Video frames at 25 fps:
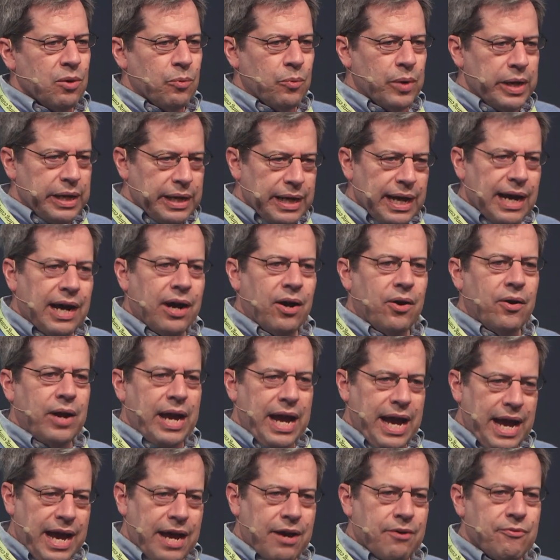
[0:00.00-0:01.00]
We now
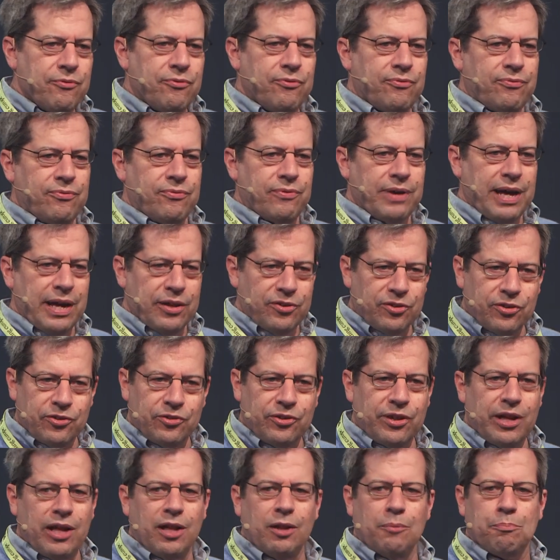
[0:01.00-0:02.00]
have
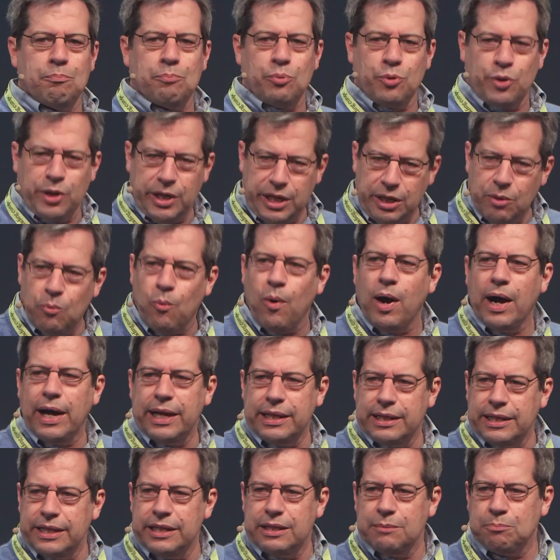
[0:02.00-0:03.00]
SSL pretty
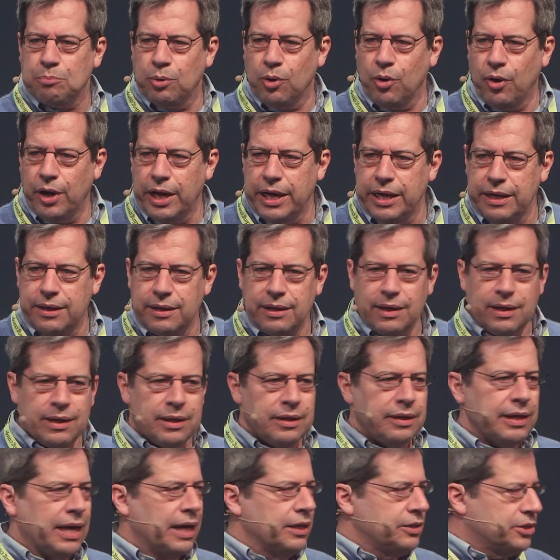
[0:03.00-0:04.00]
widely deployed,
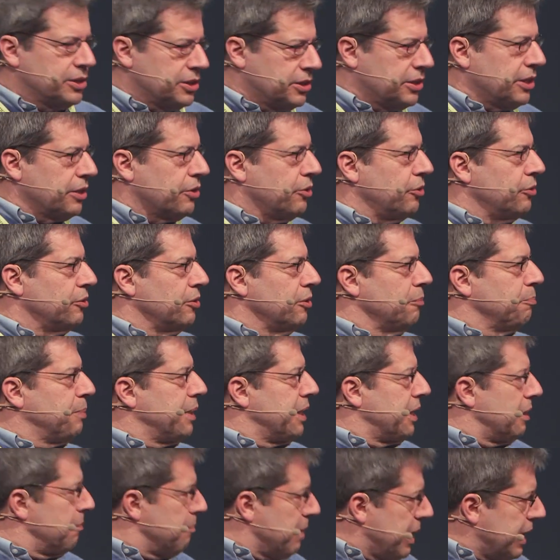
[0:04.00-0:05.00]
not just at Google,
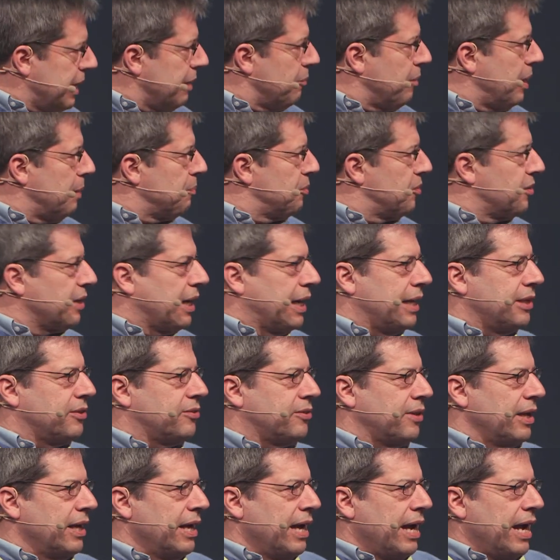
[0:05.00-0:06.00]
but in many
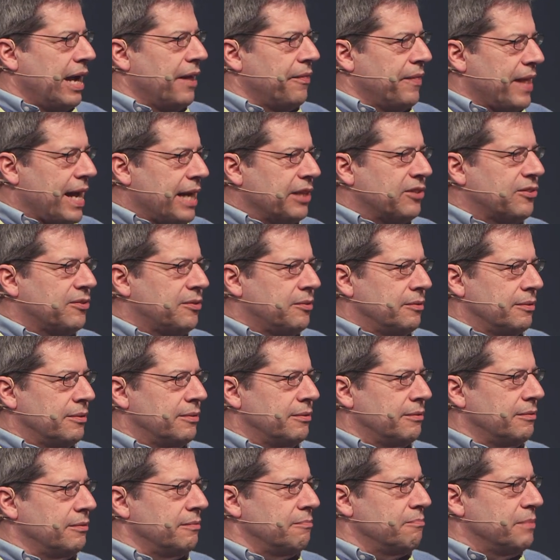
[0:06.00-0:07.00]
websites, and
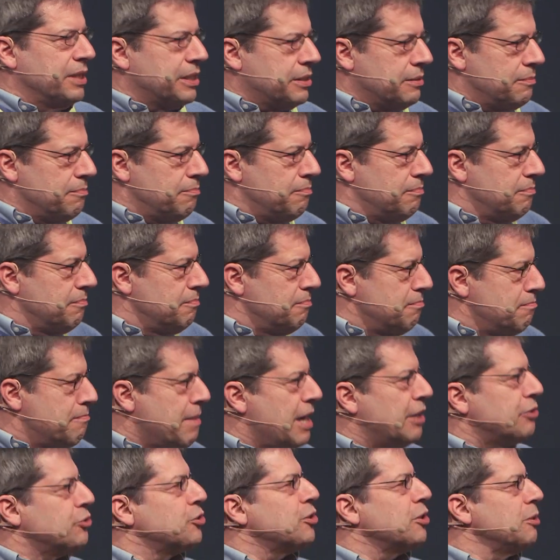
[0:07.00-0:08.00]
that's
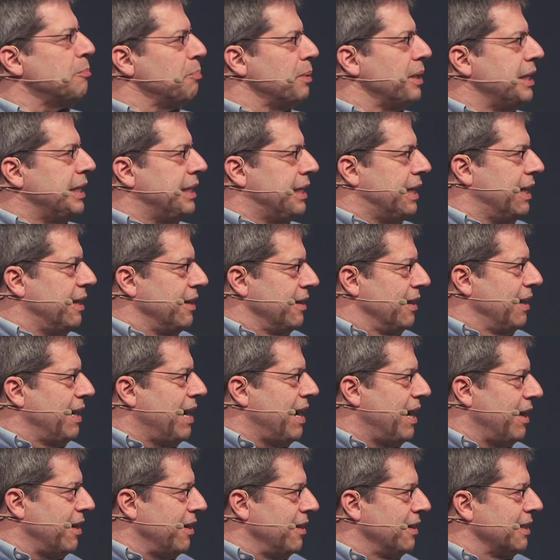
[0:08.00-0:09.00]
measurably
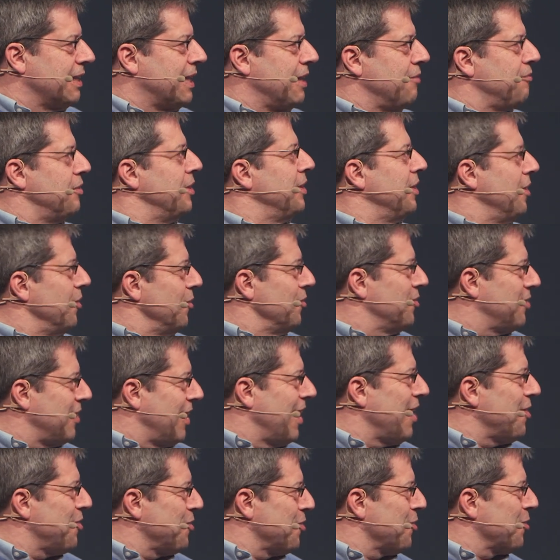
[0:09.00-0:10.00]
given
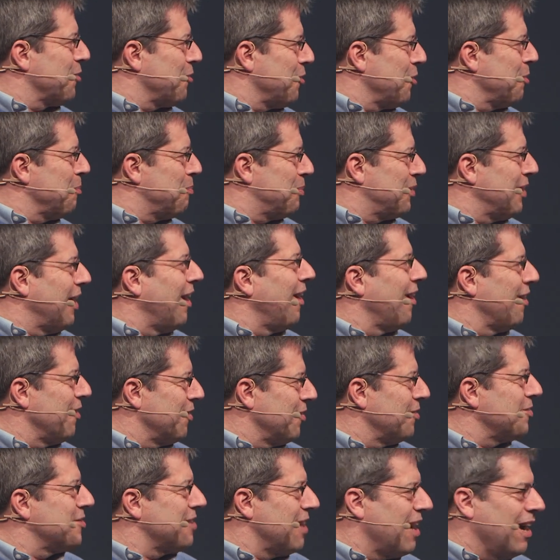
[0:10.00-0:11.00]
those other groups a
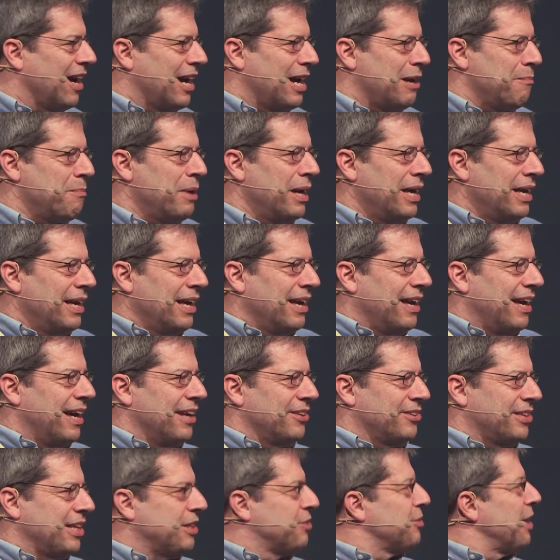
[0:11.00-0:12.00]
harder time
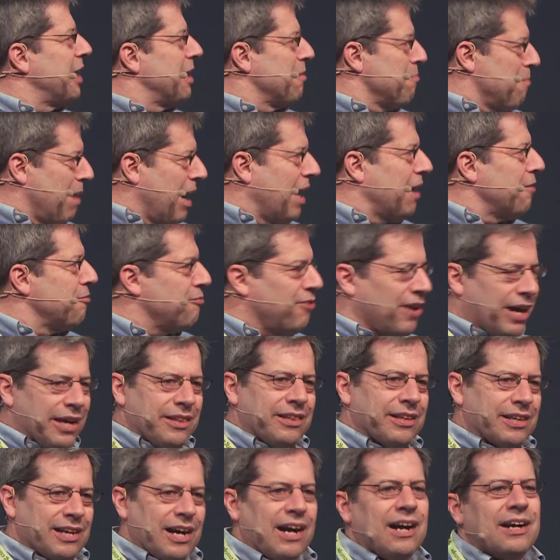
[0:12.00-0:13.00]
as they try to modify
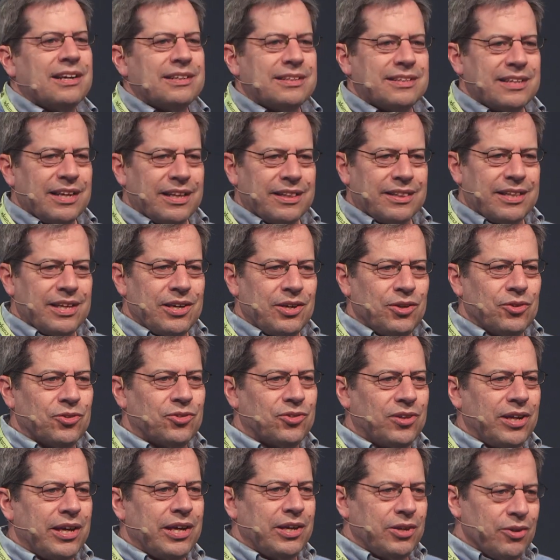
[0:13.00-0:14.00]
the content that you
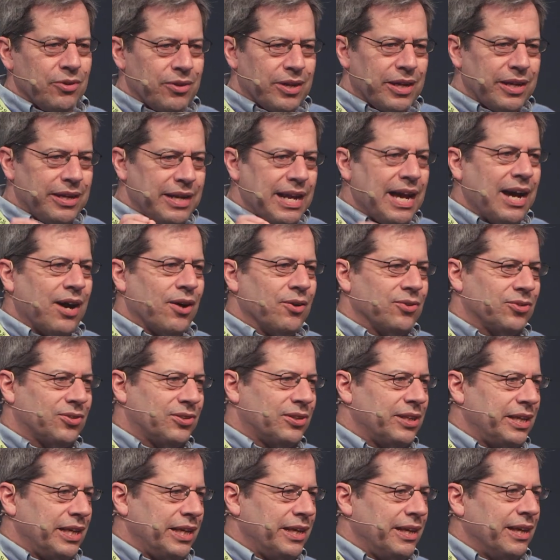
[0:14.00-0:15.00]
see. You can now
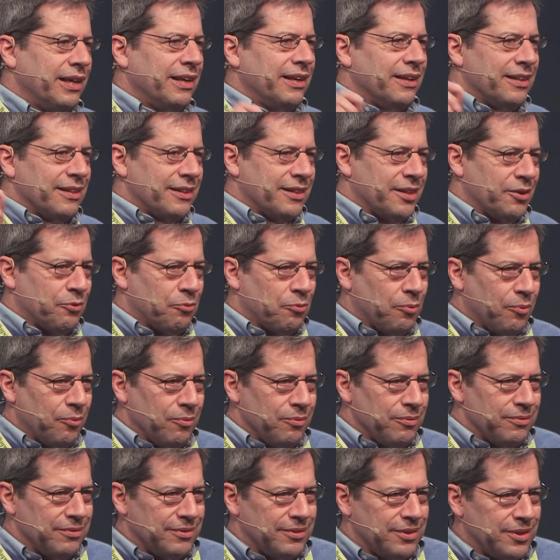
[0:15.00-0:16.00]
see
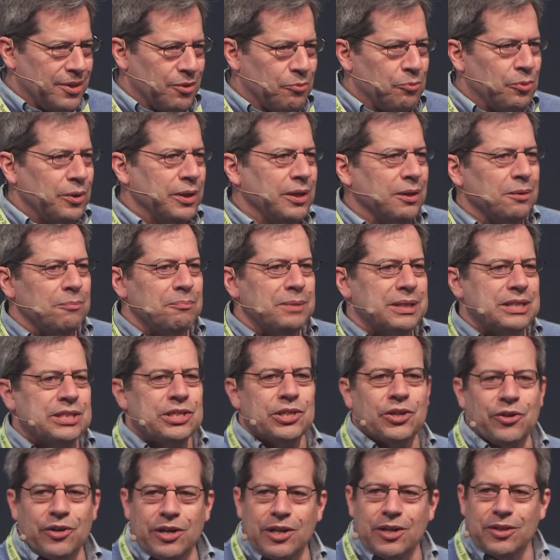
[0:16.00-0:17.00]
the real
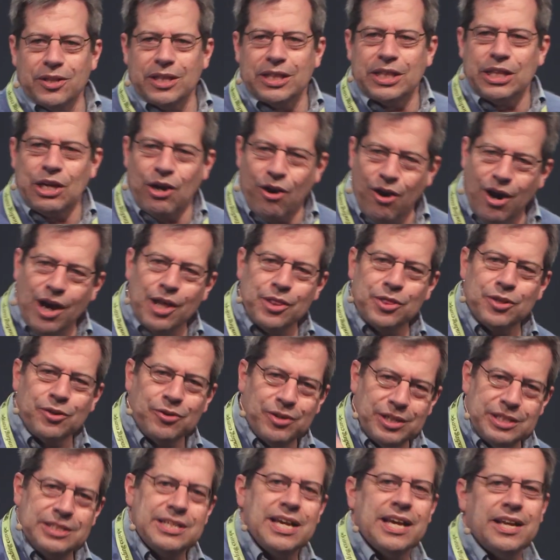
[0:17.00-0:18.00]
material that the
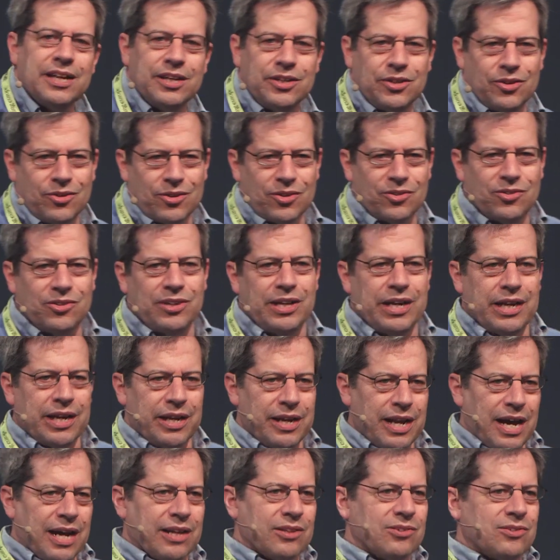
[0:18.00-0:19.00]
author intended you to see
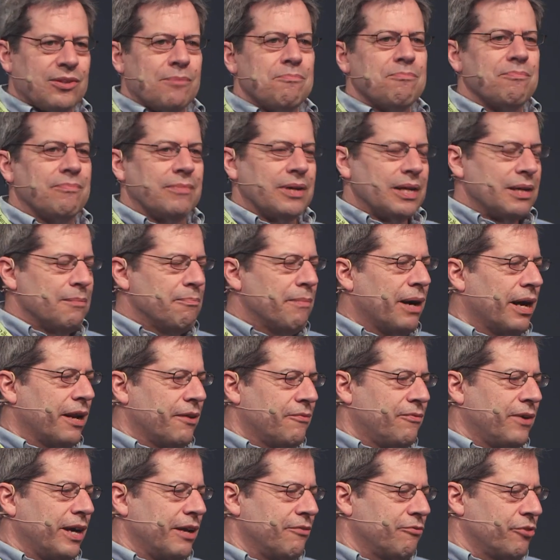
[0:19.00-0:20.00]
and not some
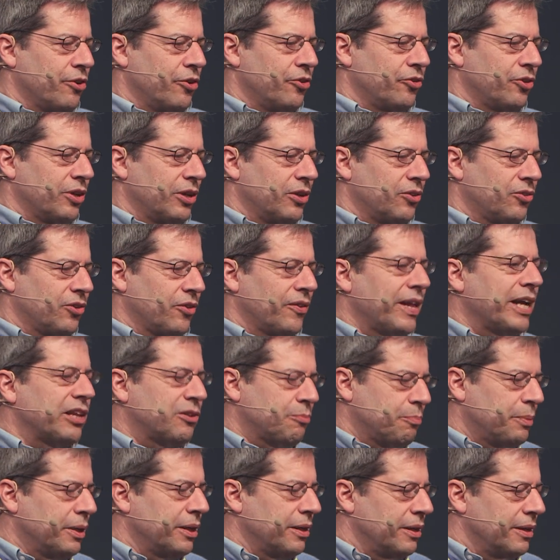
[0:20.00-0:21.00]
modified version. So
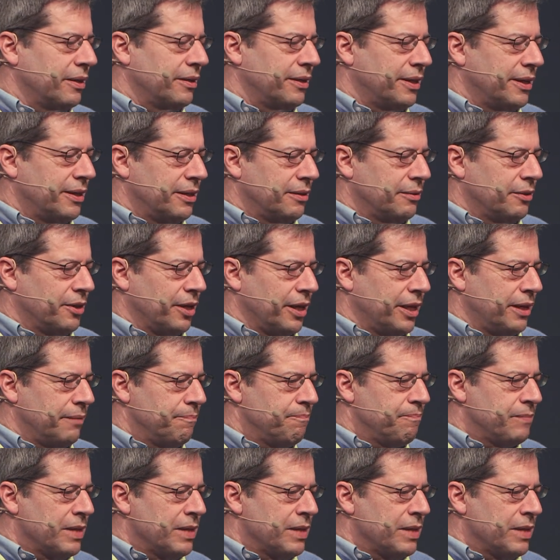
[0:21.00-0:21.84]
that's been good.